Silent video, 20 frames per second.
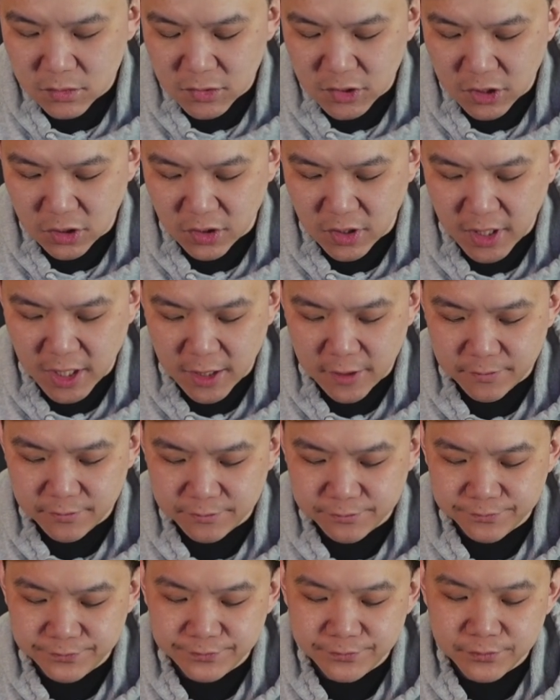Okay.
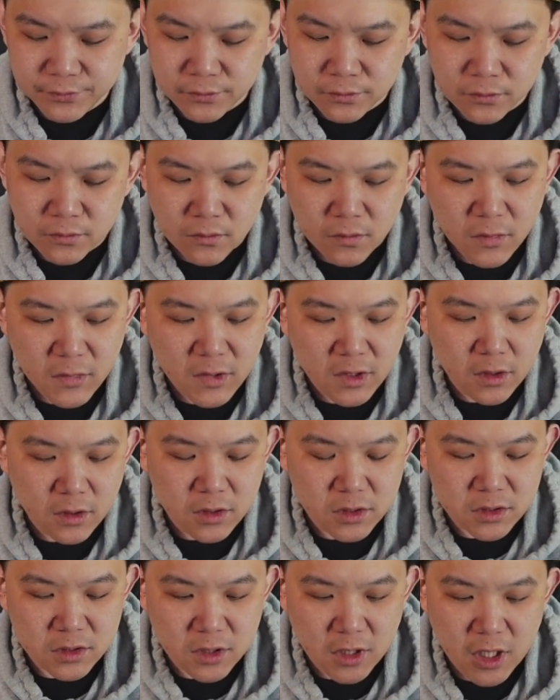
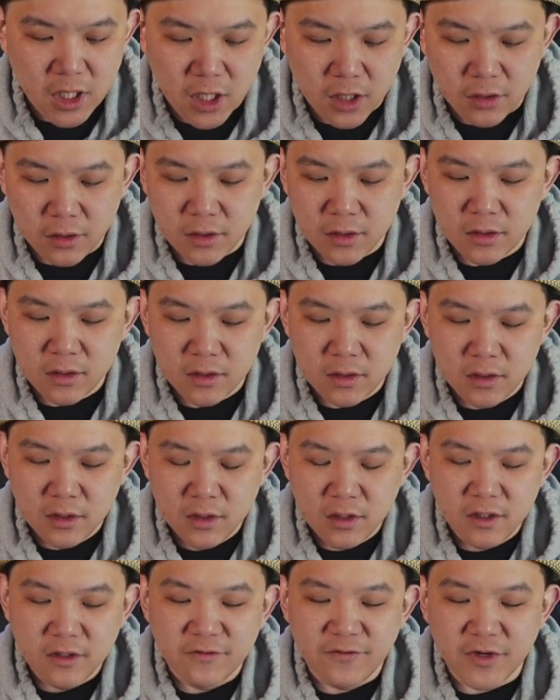So,
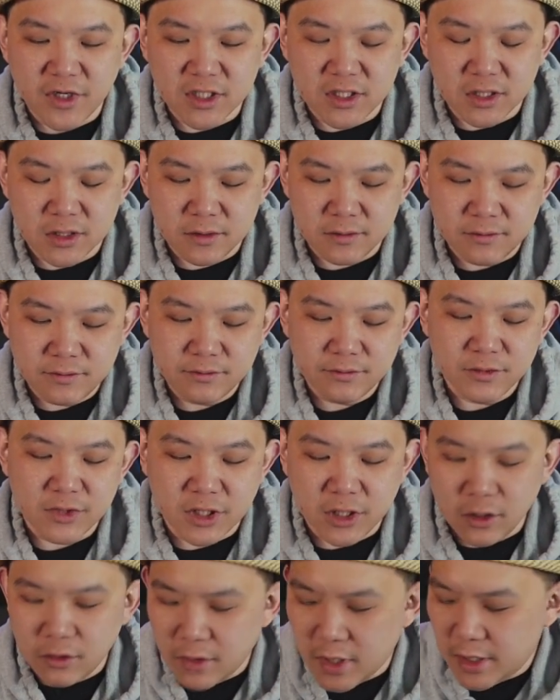first, you
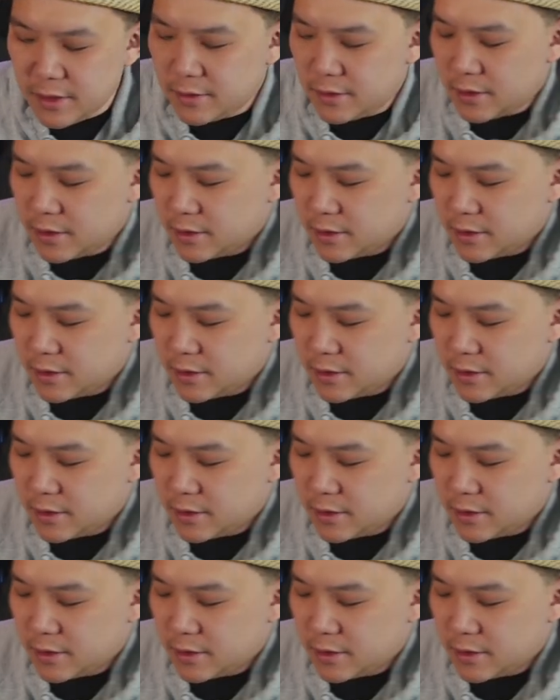know what?